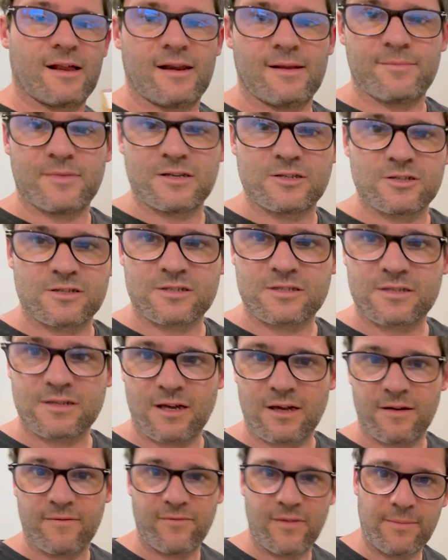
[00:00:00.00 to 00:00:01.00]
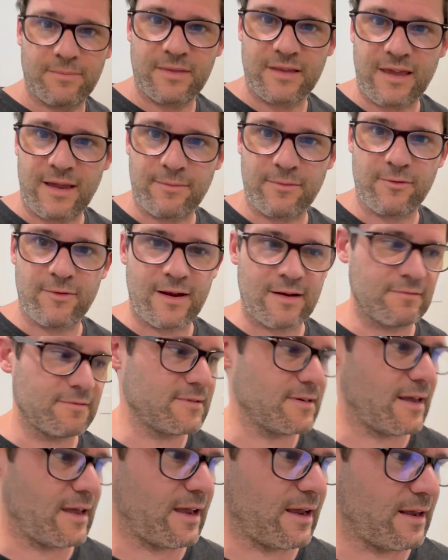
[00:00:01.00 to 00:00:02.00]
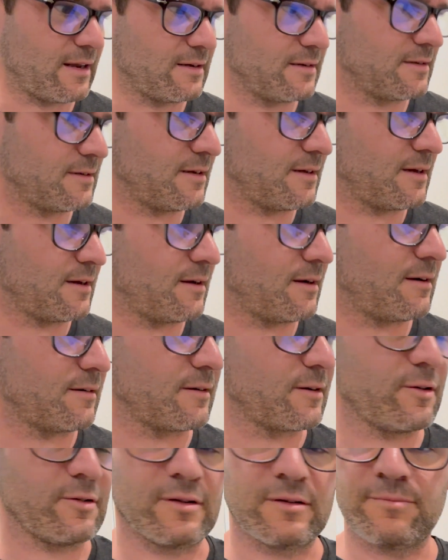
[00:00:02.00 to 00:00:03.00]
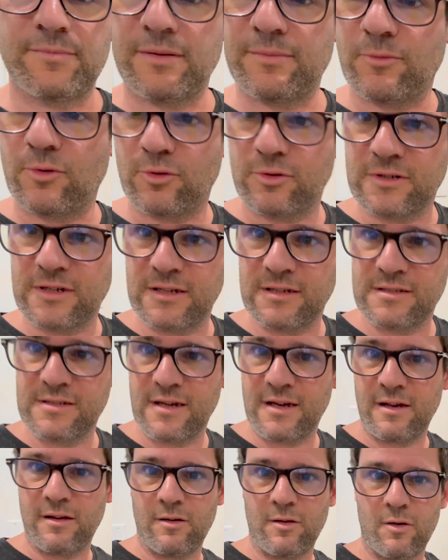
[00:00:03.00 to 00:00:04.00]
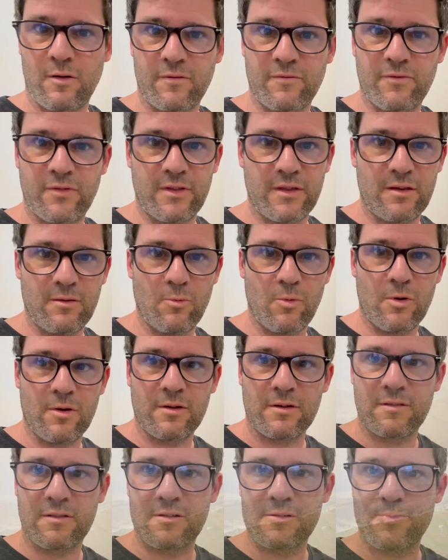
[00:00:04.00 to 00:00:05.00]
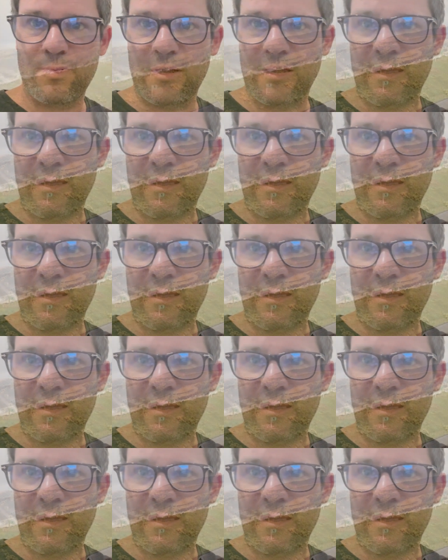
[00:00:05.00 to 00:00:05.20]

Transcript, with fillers: let me just uh, flip the camera around and uh, I'll go in a bit more detail of the work that's been